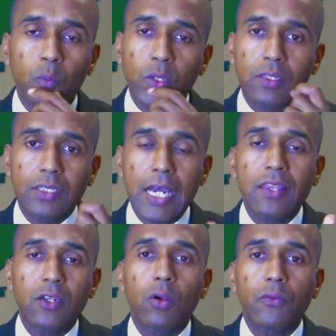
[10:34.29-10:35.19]
with the
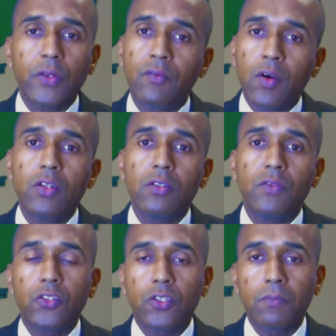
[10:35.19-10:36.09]
tithe and offering of our
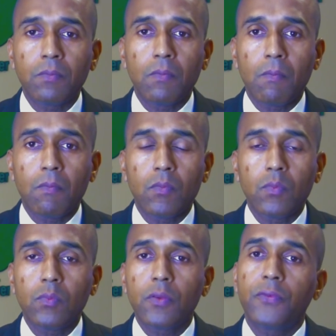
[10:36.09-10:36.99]
division
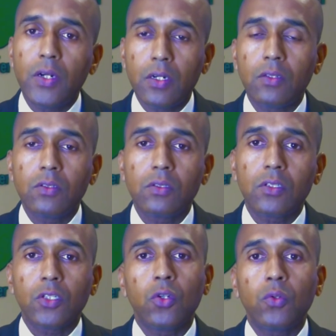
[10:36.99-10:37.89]
funds
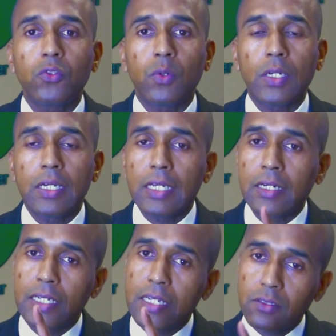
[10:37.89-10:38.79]
to go to an
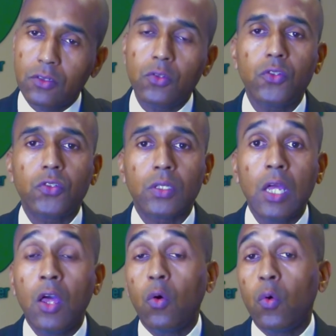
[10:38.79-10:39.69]
uh, institution
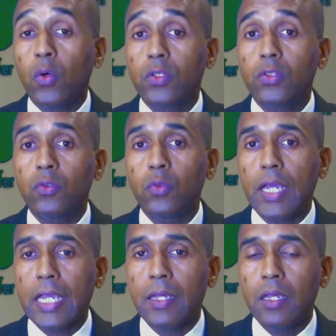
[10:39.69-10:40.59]
or to
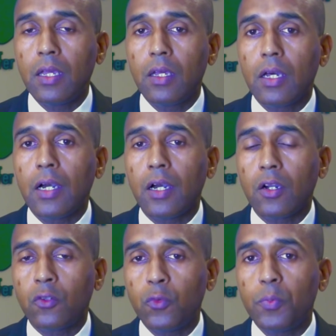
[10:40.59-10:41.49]
a
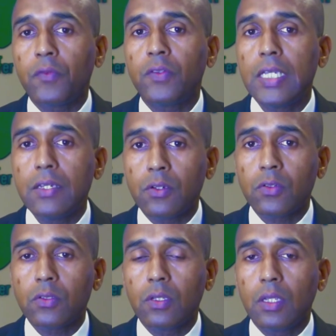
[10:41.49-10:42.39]
uh, group of
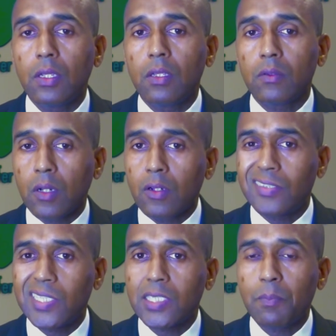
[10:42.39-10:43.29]
leaders that are
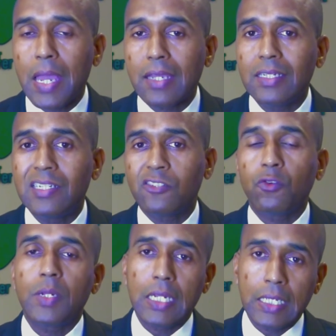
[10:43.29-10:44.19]
systematically
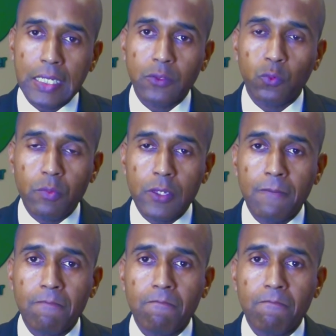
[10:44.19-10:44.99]
discriminating against women.